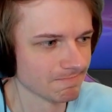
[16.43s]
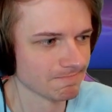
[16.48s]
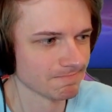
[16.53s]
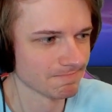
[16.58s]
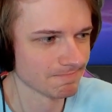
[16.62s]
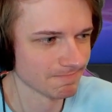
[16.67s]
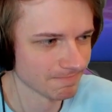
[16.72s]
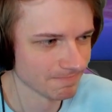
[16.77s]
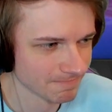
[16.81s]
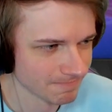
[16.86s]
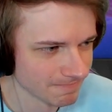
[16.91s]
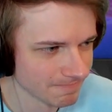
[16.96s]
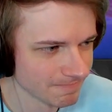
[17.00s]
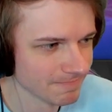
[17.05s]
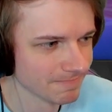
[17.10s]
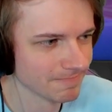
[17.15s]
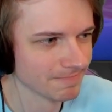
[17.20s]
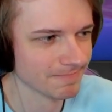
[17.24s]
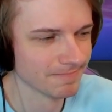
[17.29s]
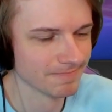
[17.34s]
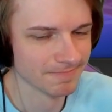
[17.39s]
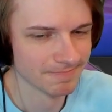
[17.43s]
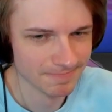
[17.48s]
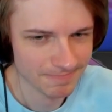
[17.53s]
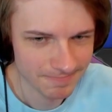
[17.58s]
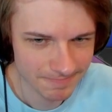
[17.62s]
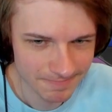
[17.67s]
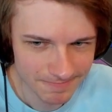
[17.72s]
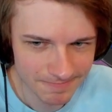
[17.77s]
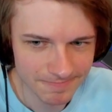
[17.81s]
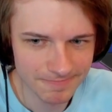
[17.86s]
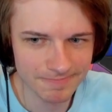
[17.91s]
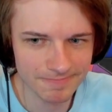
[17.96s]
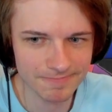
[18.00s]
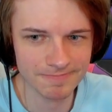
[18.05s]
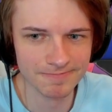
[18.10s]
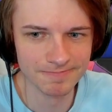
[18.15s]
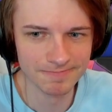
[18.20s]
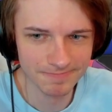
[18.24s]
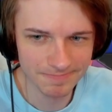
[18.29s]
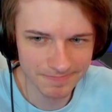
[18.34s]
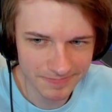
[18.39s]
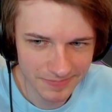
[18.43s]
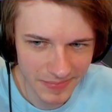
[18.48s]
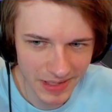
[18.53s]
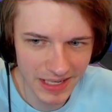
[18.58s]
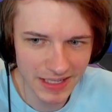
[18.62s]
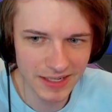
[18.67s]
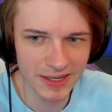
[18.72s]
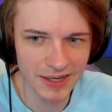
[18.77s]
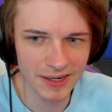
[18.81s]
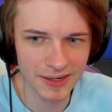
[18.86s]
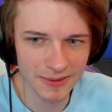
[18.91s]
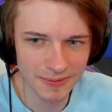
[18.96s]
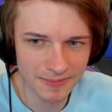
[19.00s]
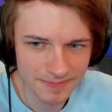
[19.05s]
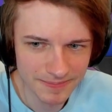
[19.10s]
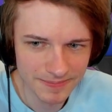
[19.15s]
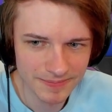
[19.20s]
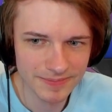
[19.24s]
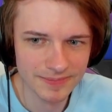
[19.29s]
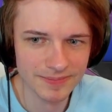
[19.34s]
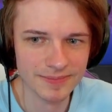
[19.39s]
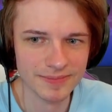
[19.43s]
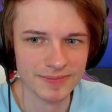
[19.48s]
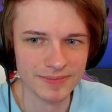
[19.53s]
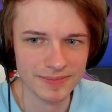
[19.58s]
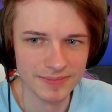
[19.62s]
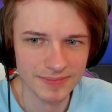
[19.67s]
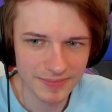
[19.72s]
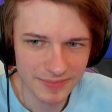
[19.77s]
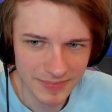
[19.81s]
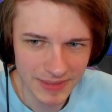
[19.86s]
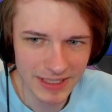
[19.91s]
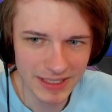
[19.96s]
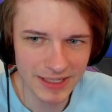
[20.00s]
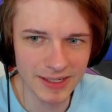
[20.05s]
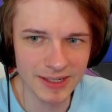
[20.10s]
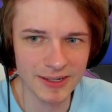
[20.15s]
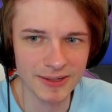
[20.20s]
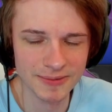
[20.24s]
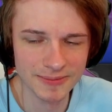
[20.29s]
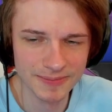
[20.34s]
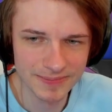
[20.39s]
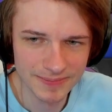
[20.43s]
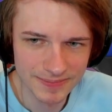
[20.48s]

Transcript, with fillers: Mm-hmm. Mm-hmm, I know. I know.